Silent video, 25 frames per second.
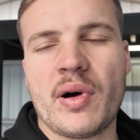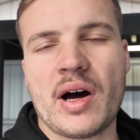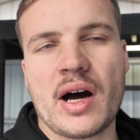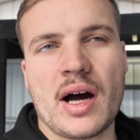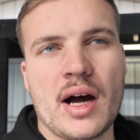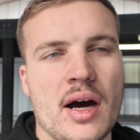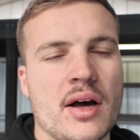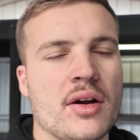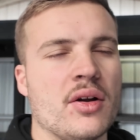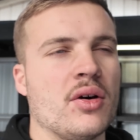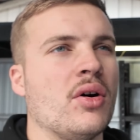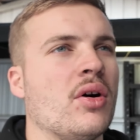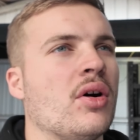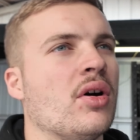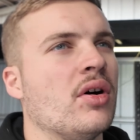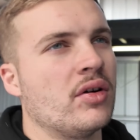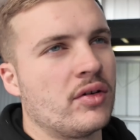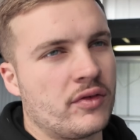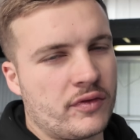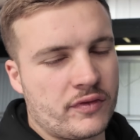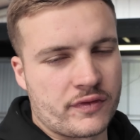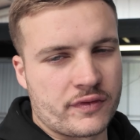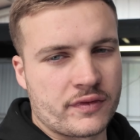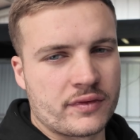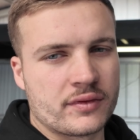part
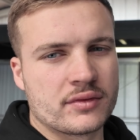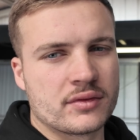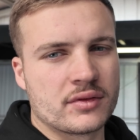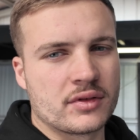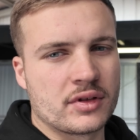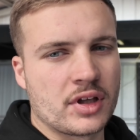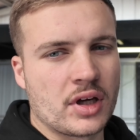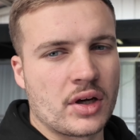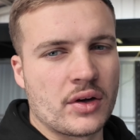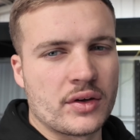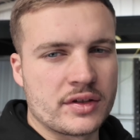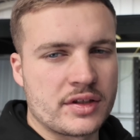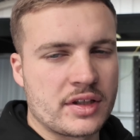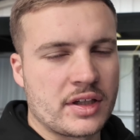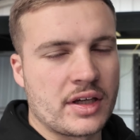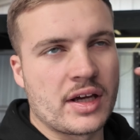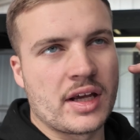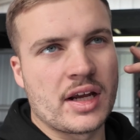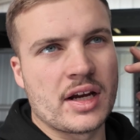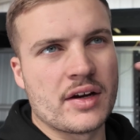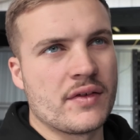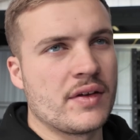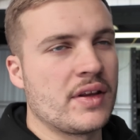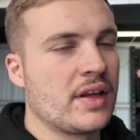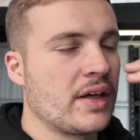of going to
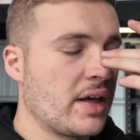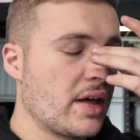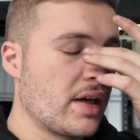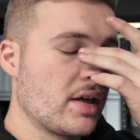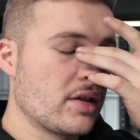get everything